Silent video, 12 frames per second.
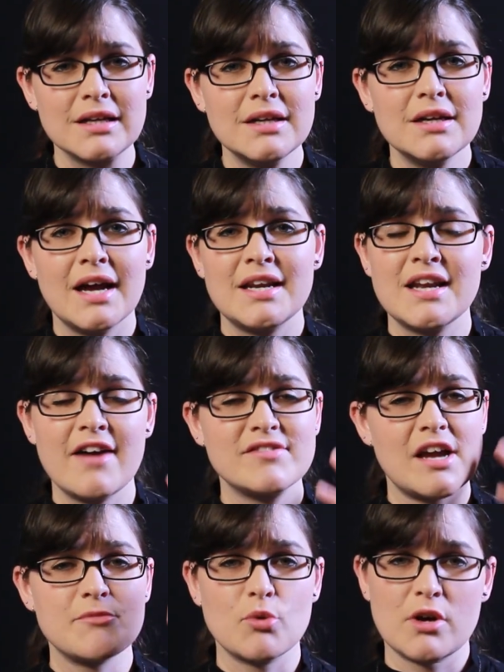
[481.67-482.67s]
I didn't
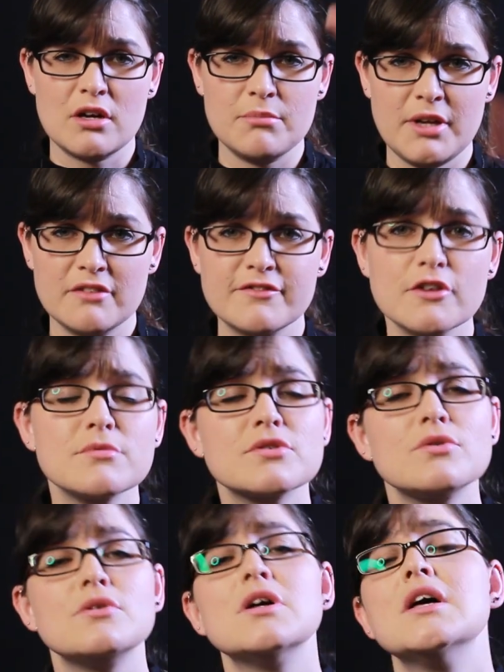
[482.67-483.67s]
have time to work on Beyond Film
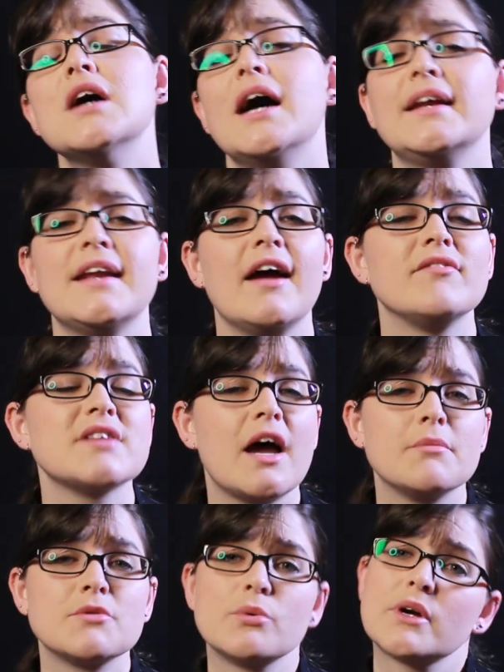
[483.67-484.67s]
School. I didn't have
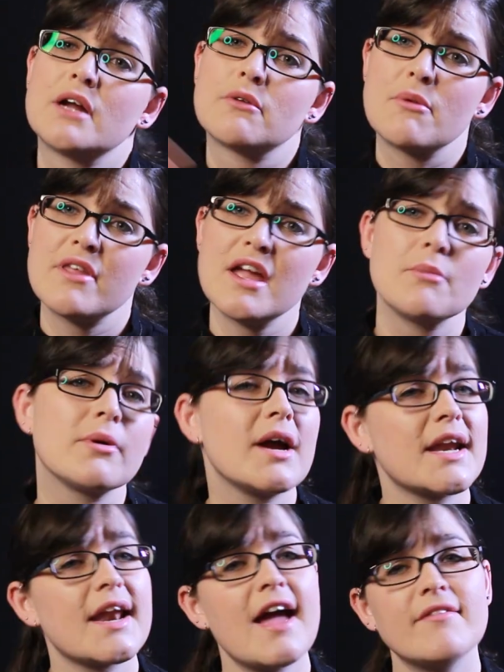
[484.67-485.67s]
time to work on Run with Amber.
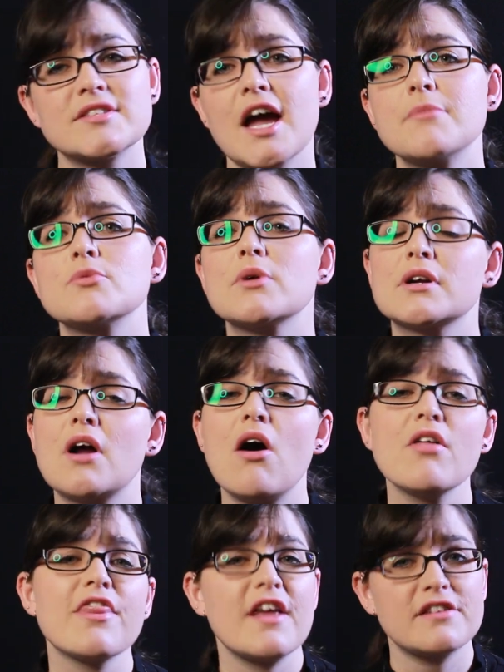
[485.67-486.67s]
I didn't have time to work on
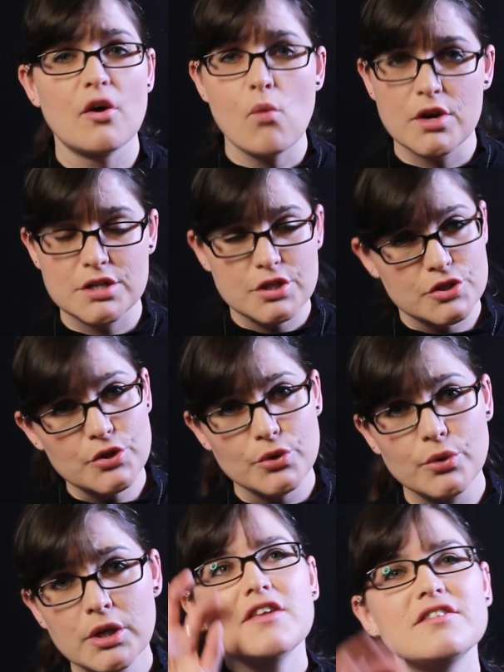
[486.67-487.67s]
all the things I wanted to
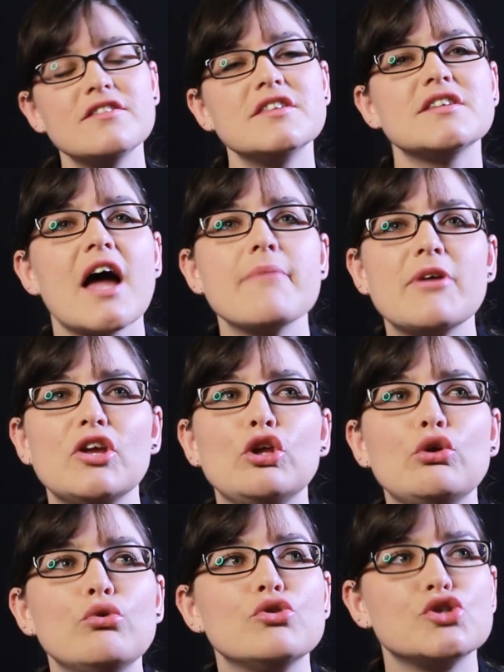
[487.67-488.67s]
do. This is the time that
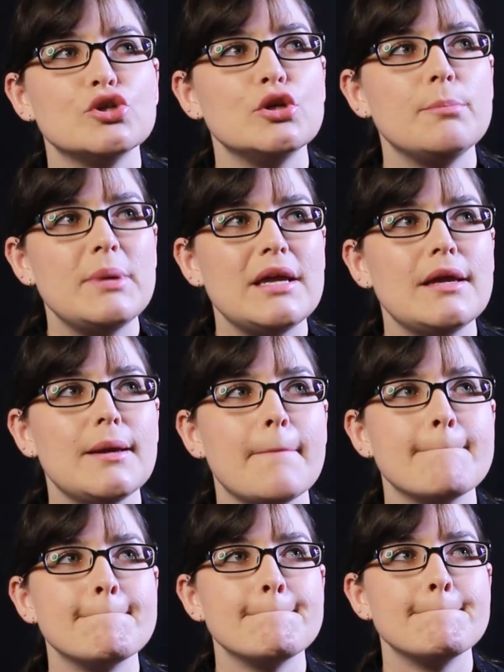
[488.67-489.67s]
you should
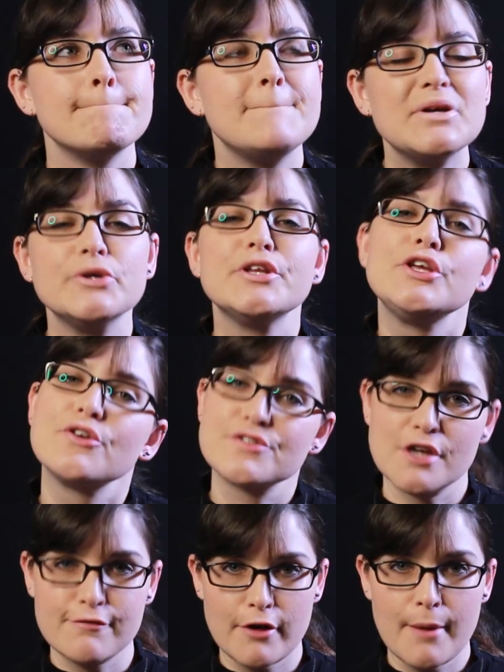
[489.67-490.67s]
be building
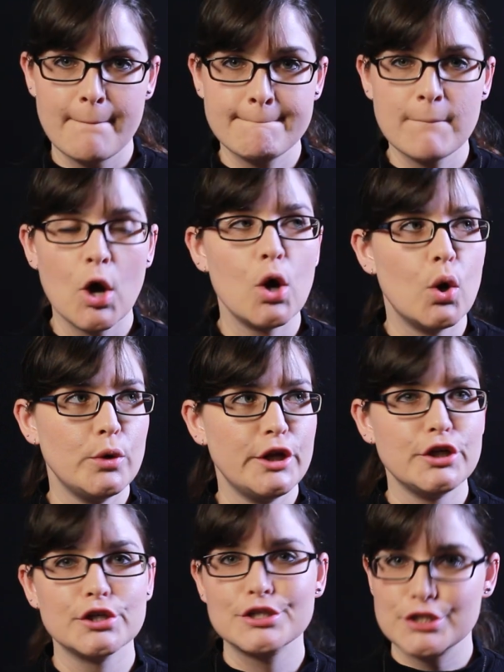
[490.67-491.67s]
yourself up,
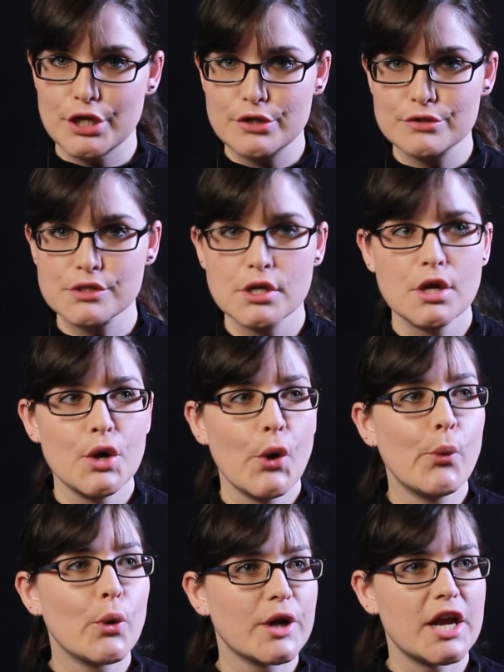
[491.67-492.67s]
honing your skills,
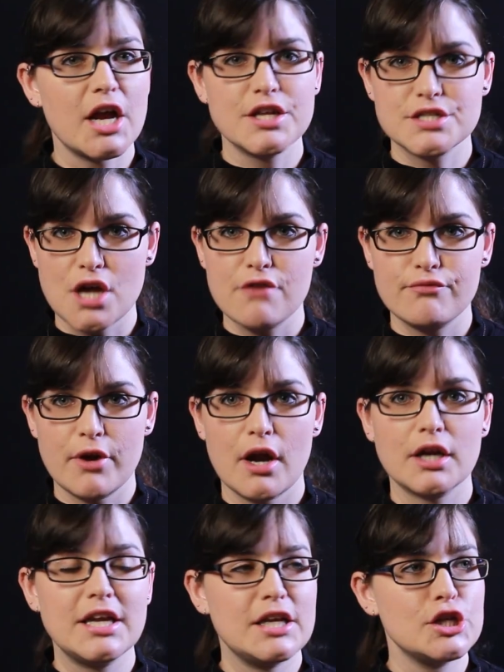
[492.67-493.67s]
working on
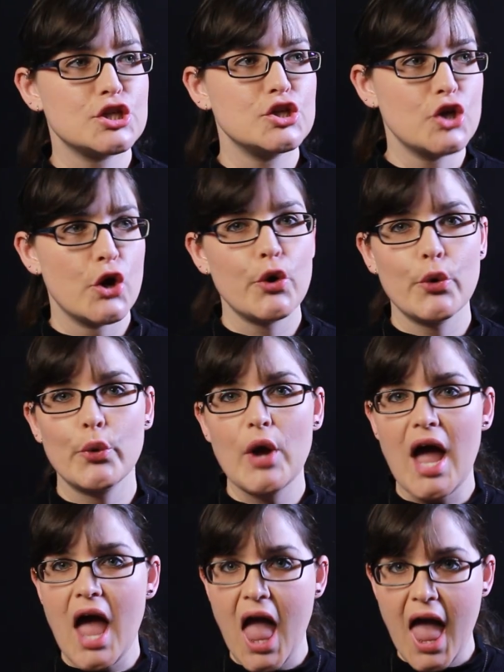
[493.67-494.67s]
software, getting to
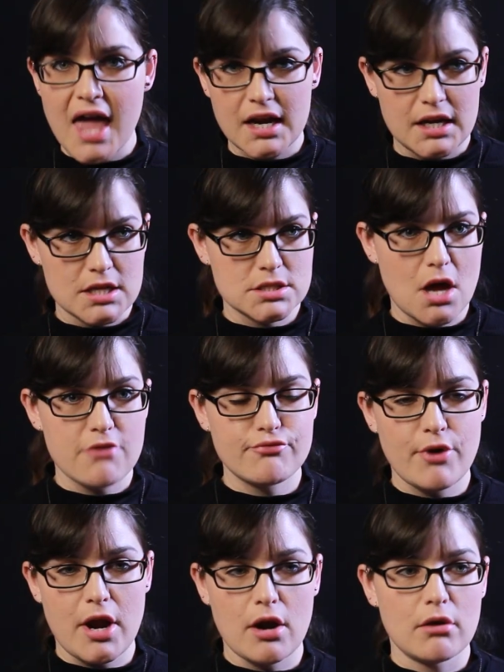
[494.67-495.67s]
know editing
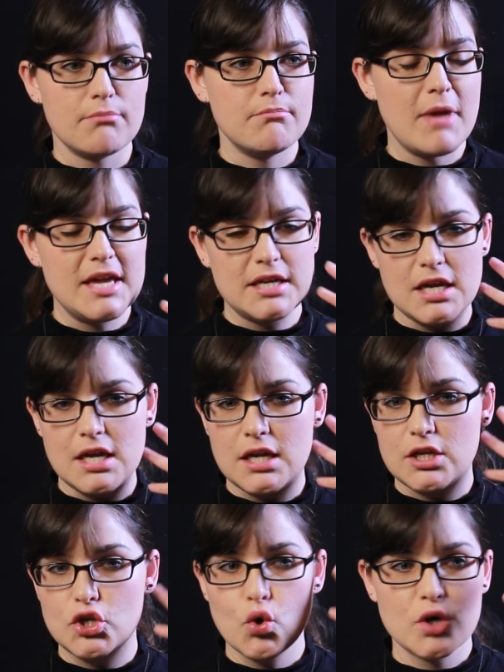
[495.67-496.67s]
software,
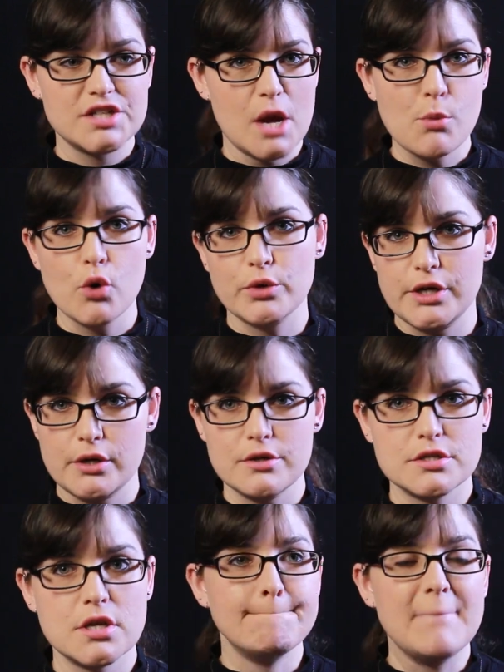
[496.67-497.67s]
making your demo
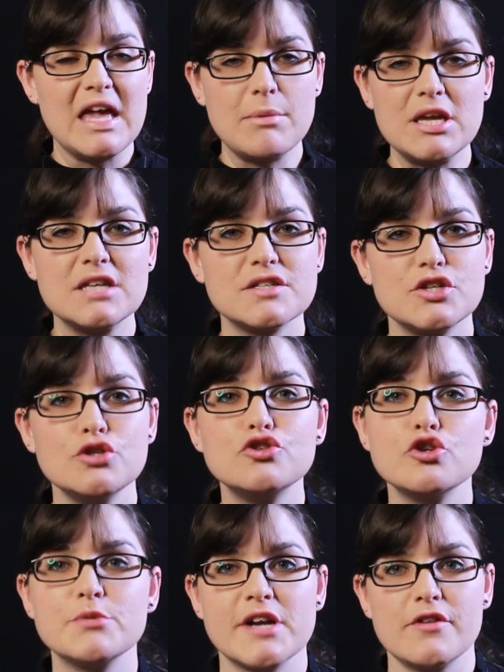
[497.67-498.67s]
reels. Maybe it's a
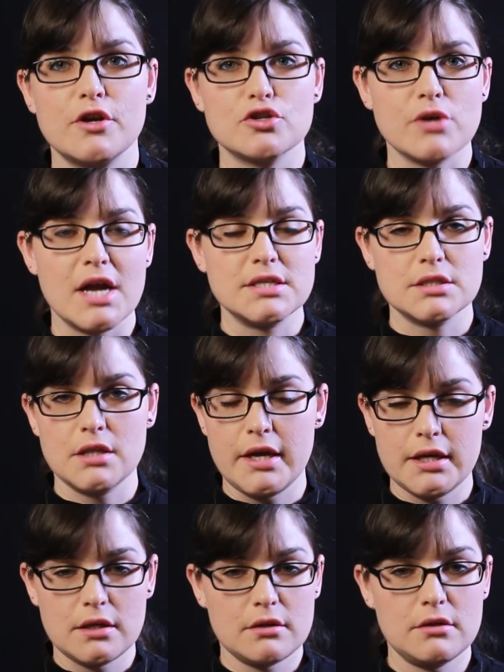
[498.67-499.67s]
YouTube channel that you're trying to
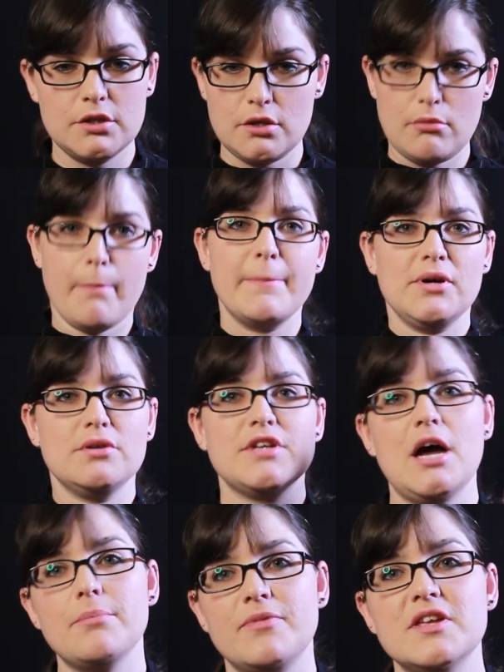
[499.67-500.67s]
like, you know, build
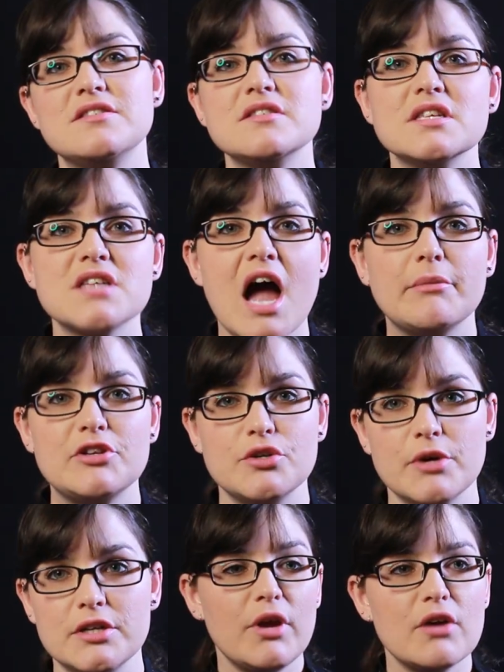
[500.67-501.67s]
up. This is the time to
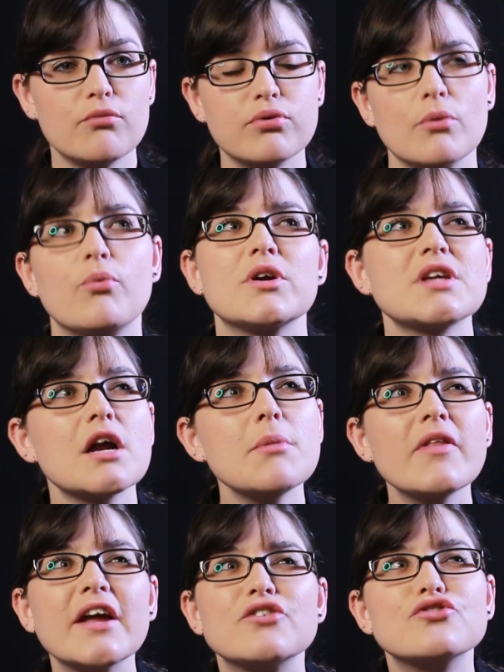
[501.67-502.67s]
do it. We're talking
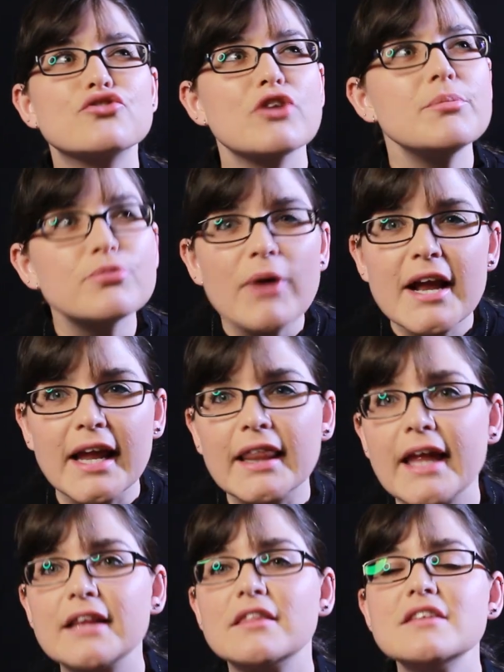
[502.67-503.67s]
about like script writing.
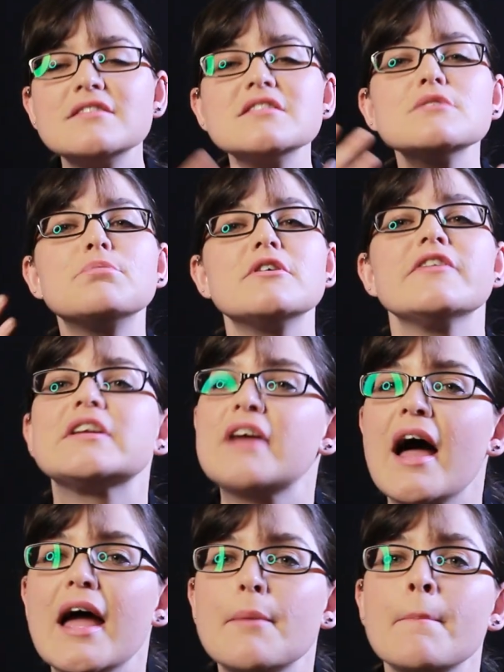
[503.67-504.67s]
Like this is the perfect
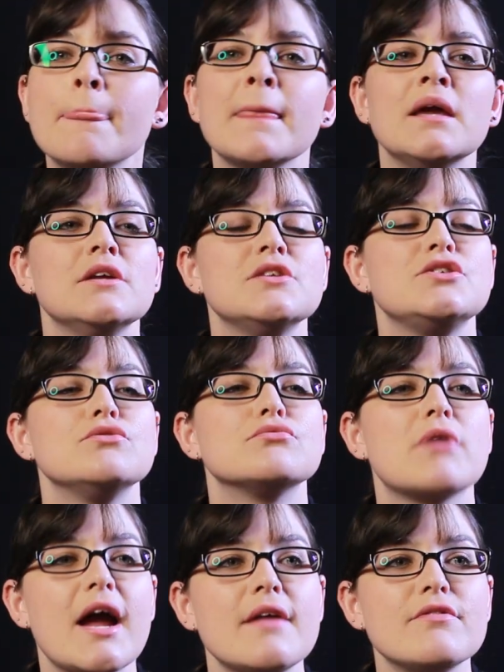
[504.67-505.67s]
time to
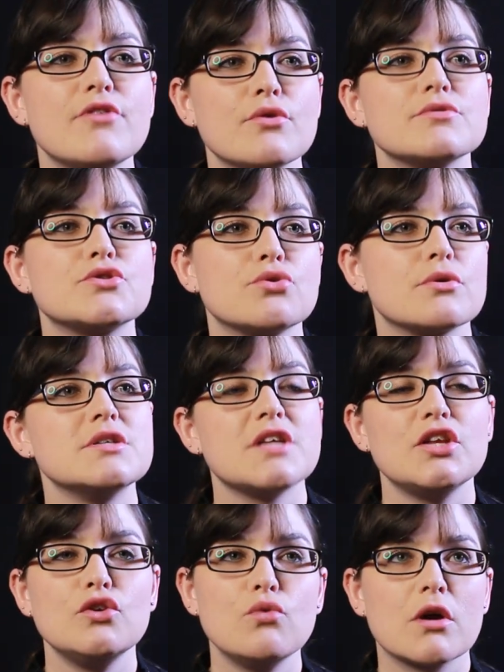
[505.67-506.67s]
write those stories
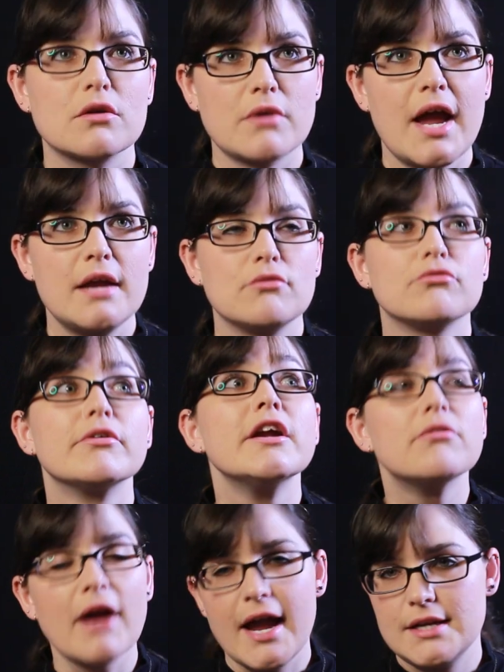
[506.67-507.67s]
that you want to write,
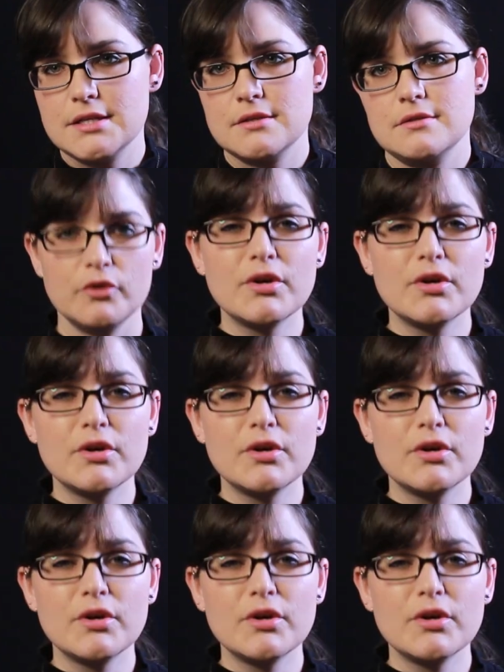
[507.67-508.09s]
rewrite.